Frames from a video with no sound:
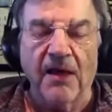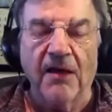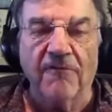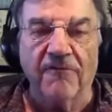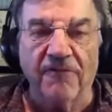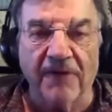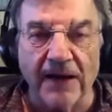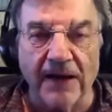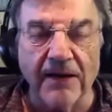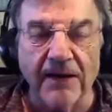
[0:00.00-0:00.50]

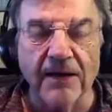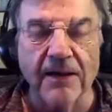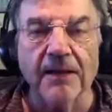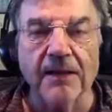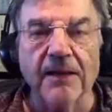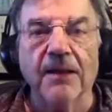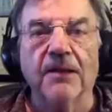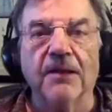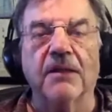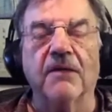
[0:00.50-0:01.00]

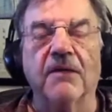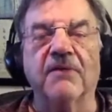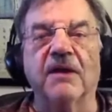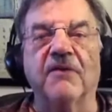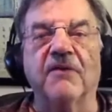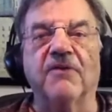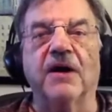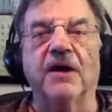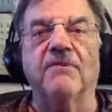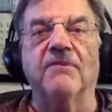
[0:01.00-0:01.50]
Finally,
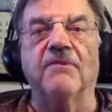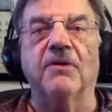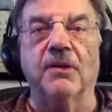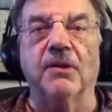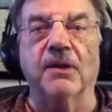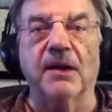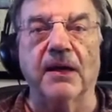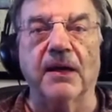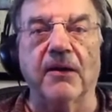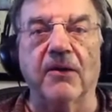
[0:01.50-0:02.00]
75
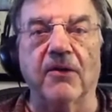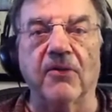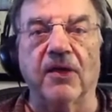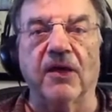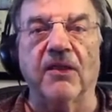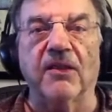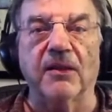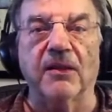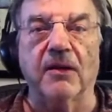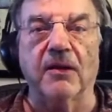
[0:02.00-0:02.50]
years later,
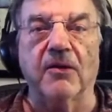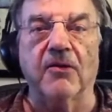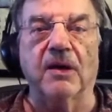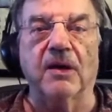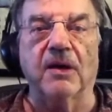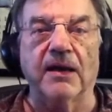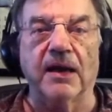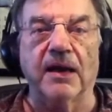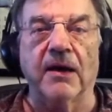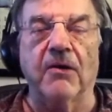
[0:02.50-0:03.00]
they said,
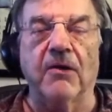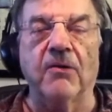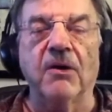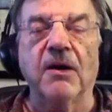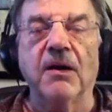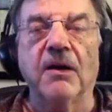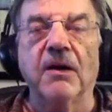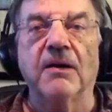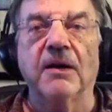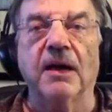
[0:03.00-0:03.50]
okay, now
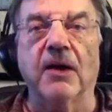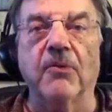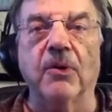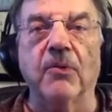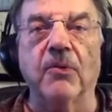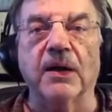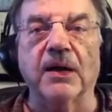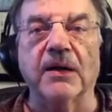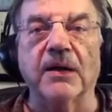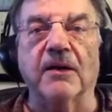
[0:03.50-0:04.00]
we're
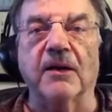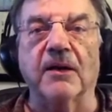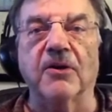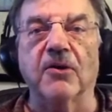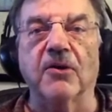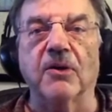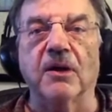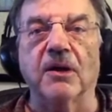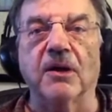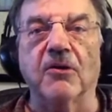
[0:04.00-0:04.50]
ready to
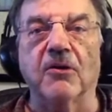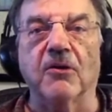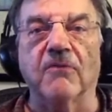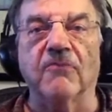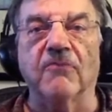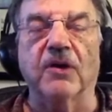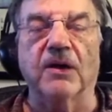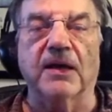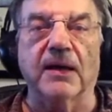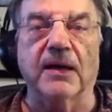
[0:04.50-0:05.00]
do it all
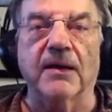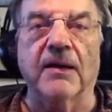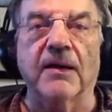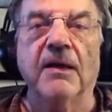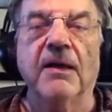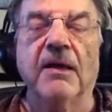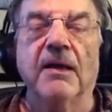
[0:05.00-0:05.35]
over again.